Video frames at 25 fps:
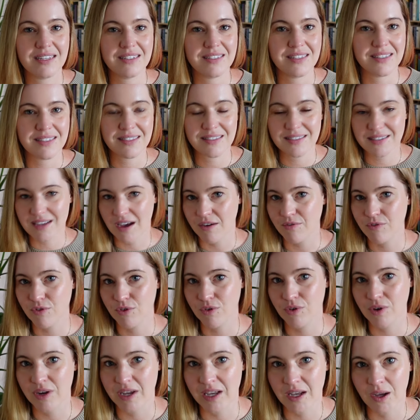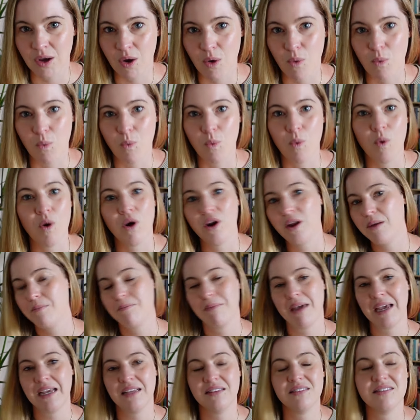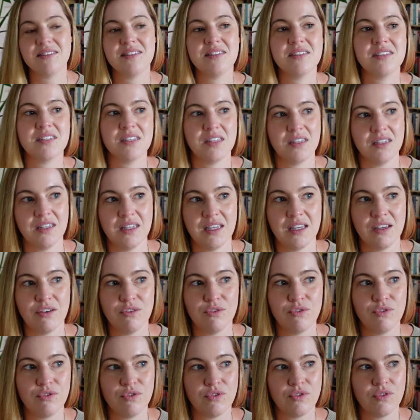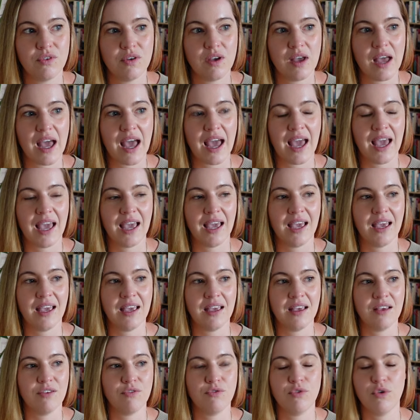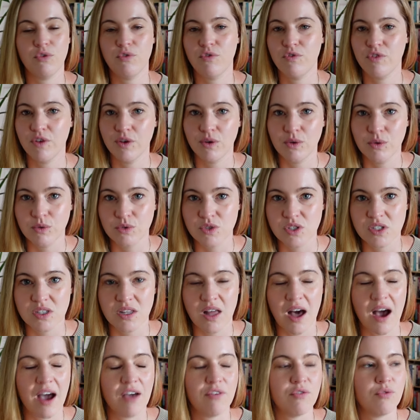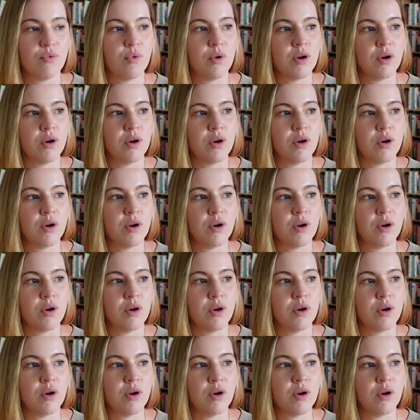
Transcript: discovering what it means to live a fulfilled life,